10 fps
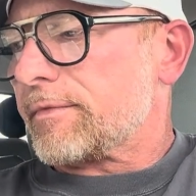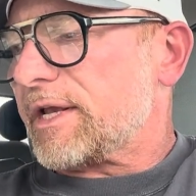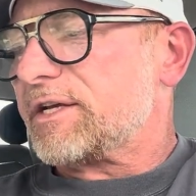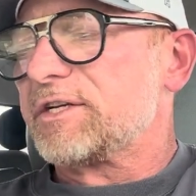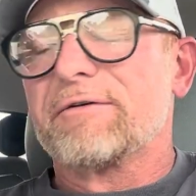
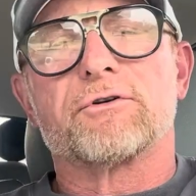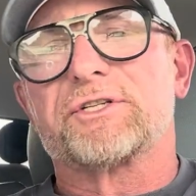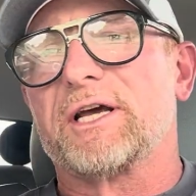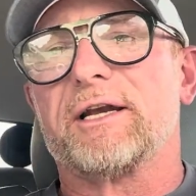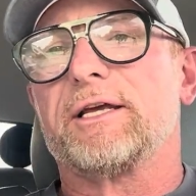He has never
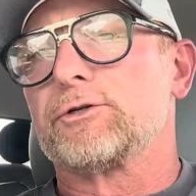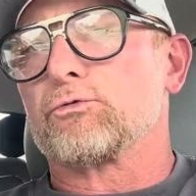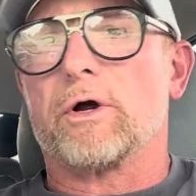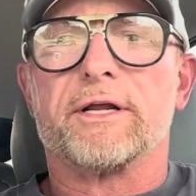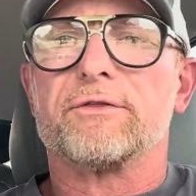said he's
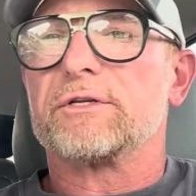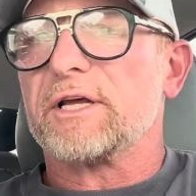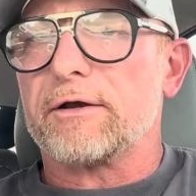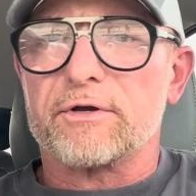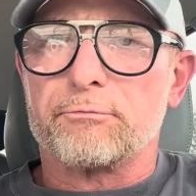running the
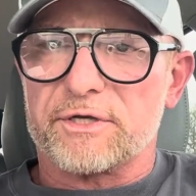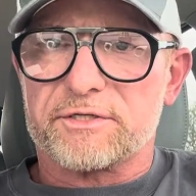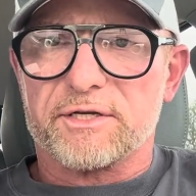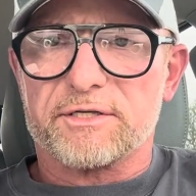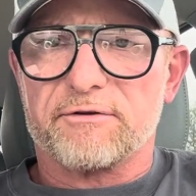daily
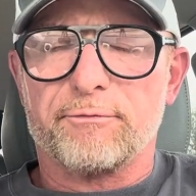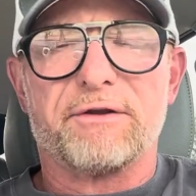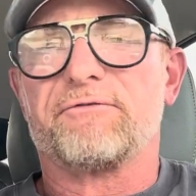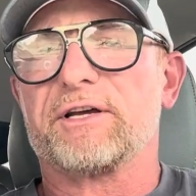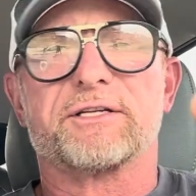business of
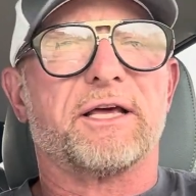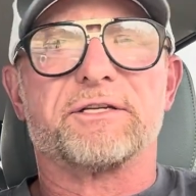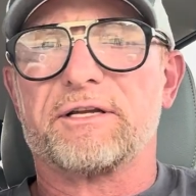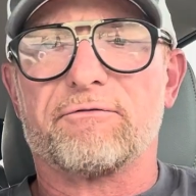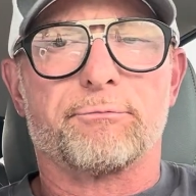MetFix. That
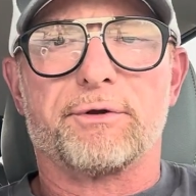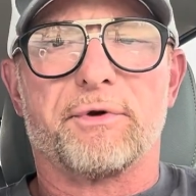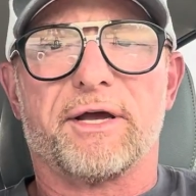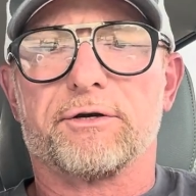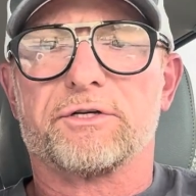has never been
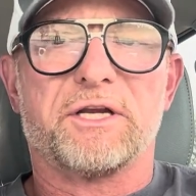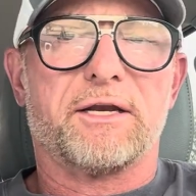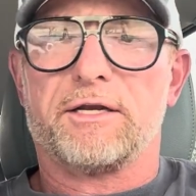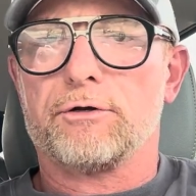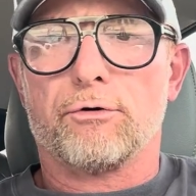my
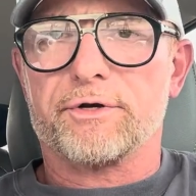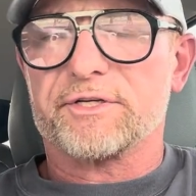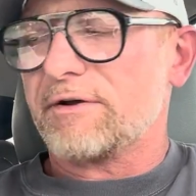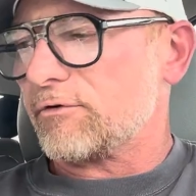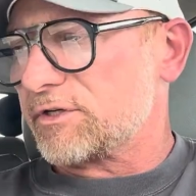understanding. No one
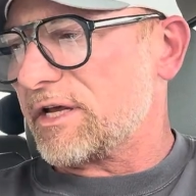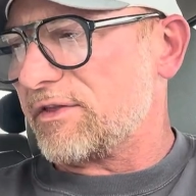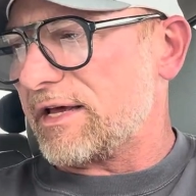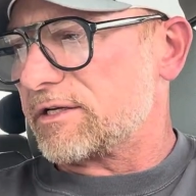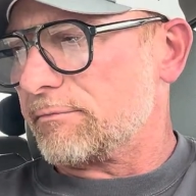has ever said
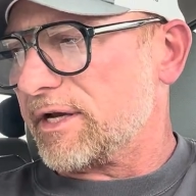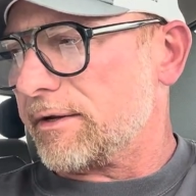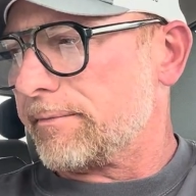that to me.